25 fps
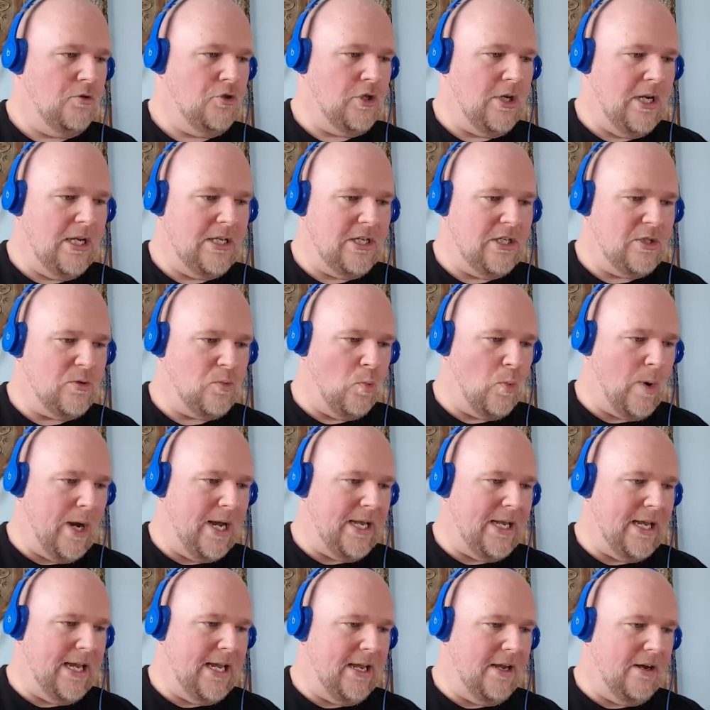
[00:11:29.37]
Should I just
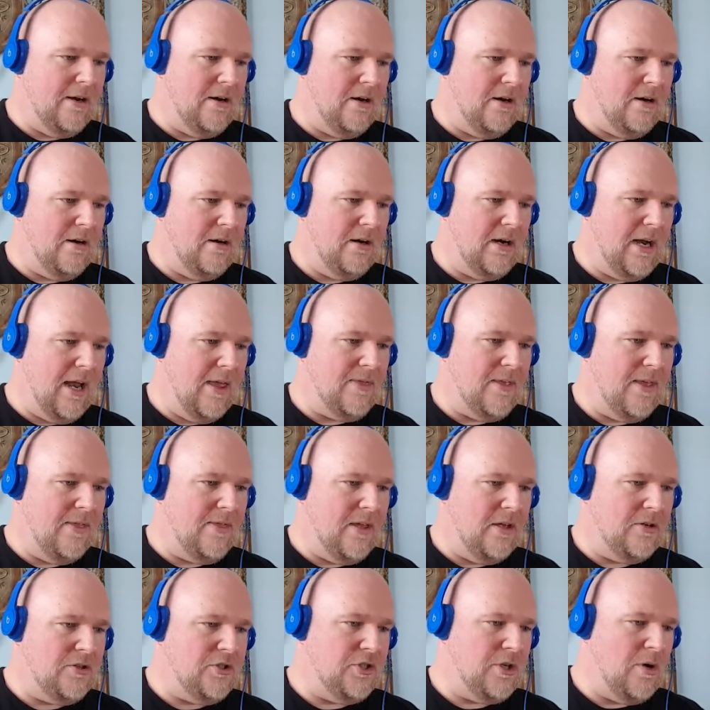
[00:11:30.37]
wait here and then
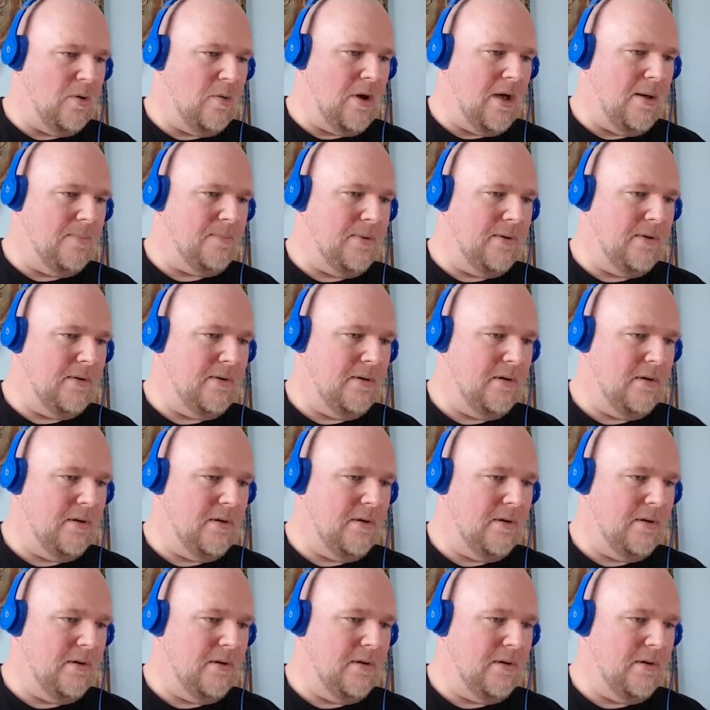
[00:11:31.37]
they'll show up?